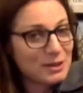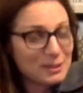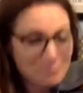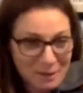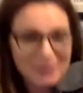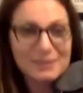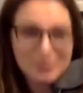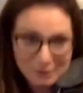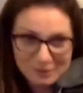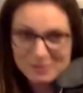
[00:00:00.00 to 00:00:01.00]
back in
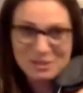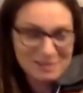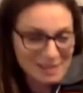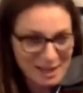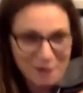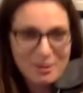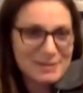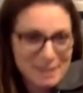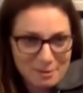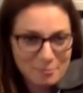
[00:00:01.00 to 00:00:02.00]
there and just lay all
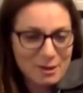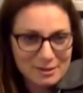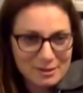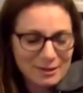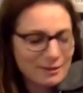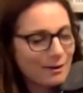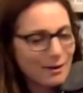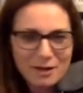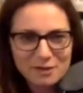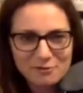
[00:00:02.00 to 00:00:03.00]
that dead weight in there. All
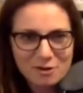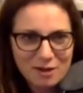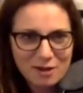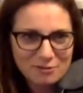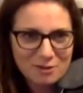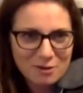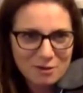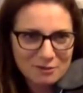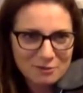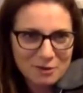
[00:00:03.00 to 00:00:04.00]
right, rock and
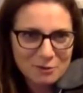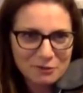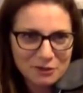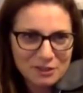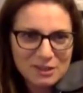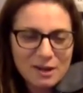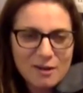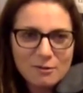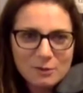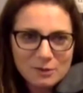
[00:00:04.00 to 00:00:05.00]
roll. You feeling it
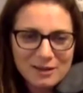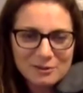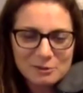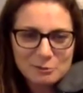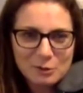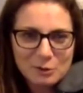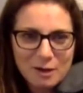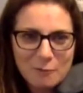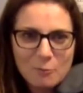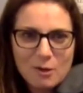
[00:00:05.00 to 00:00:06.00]
all? On the count of 3, we're going
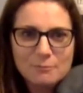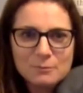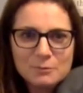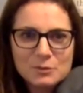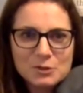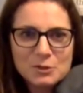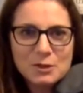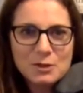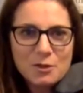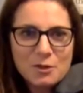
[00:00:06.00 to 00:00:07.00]
up. 1, 2,
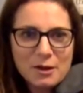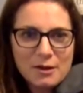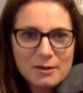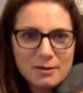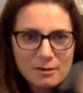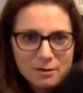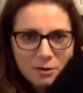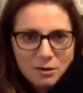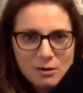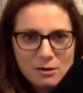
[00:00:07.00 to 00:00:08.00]
3.
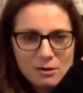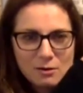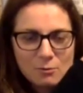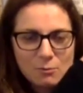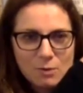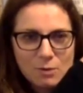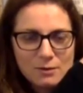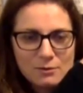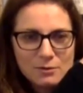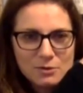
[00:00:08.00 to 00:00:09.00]

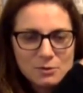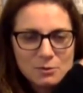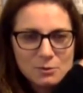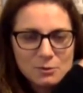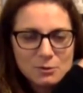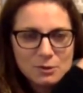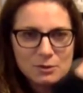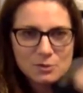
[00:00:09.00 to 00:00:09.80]
1, 2, 3.